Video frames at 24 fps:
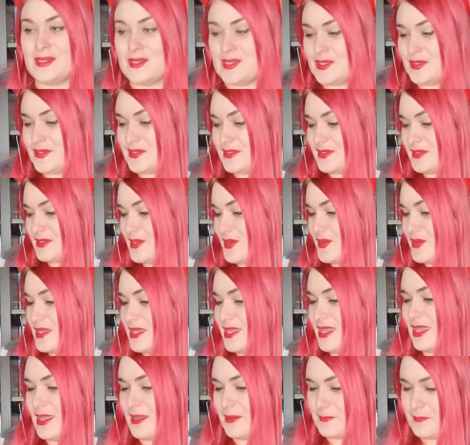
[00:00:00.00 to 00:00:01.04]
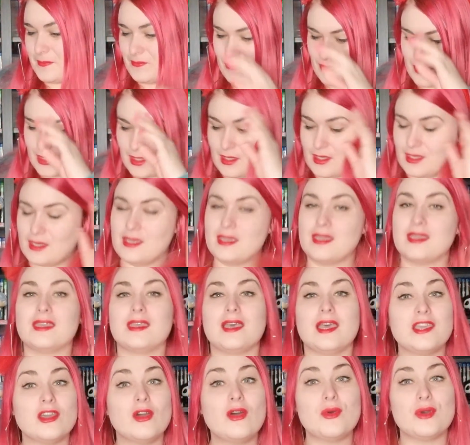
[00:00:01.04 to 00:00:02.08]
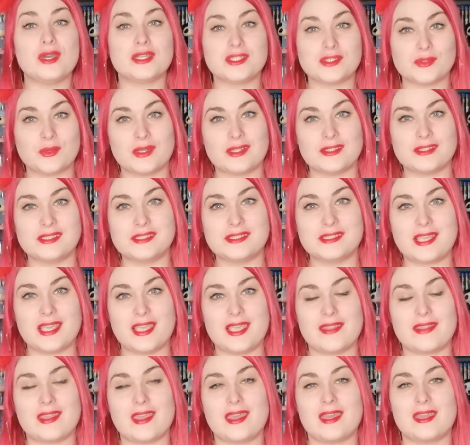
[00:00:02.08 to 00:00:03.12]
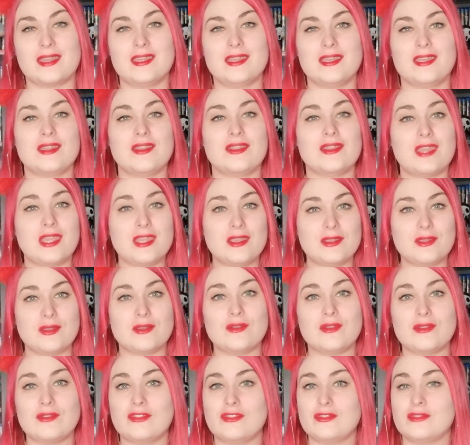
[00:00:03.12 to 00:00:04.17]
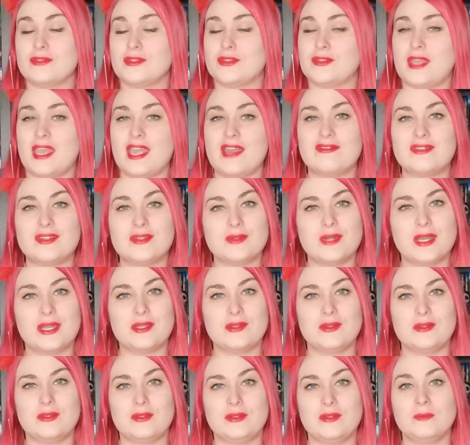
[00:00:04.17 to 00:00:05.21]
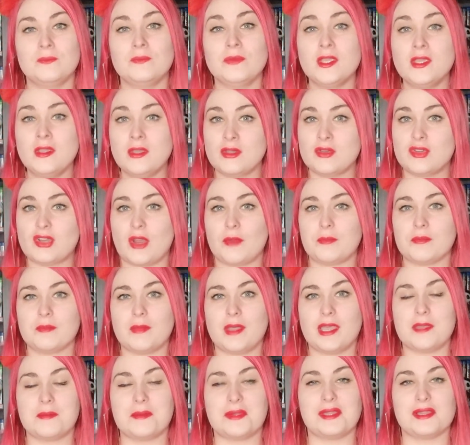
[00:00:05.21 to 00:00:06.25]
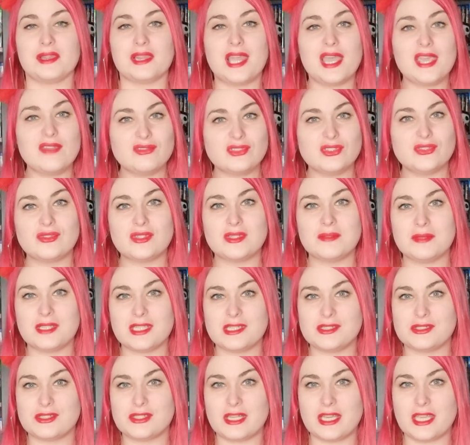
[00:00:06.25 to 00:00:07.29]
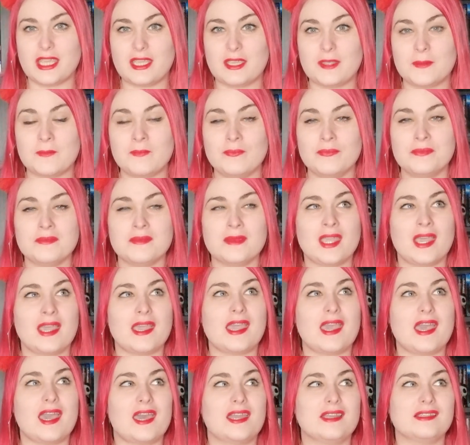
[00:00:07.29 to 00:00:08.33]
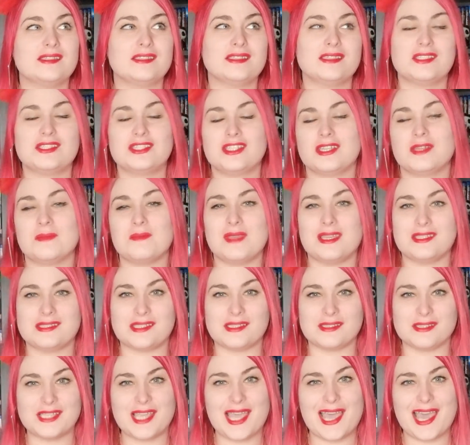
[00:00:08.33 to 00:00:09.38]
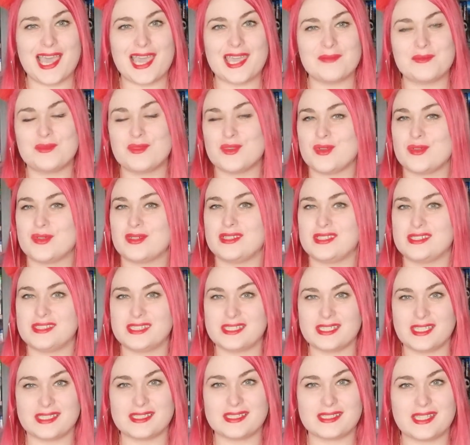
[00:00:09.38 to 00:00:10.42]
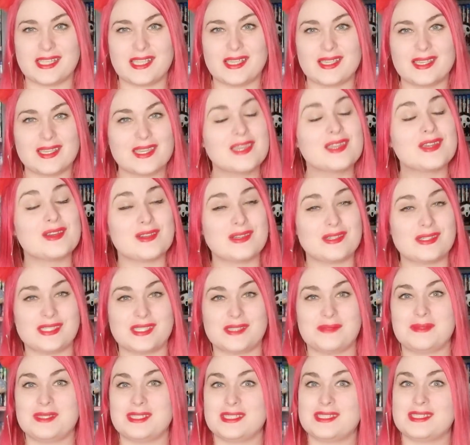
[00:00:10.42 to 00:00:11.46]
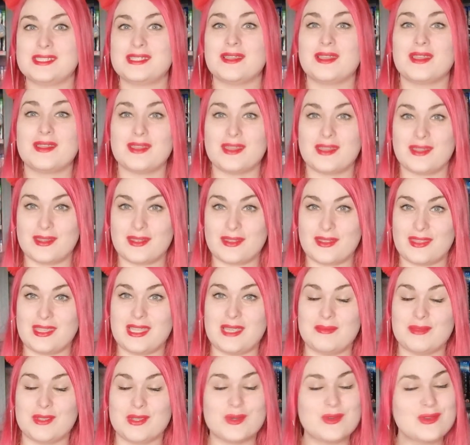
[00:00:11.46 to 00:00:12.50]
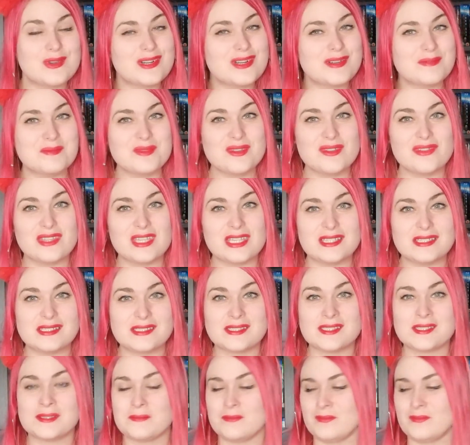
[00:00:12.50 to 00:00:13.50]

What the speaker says: So yeah, I just wanted to say that thank you to everyone who dropped by my live stream yesterday. I had such an amazing time. We were discussing Christmas themed horror movies,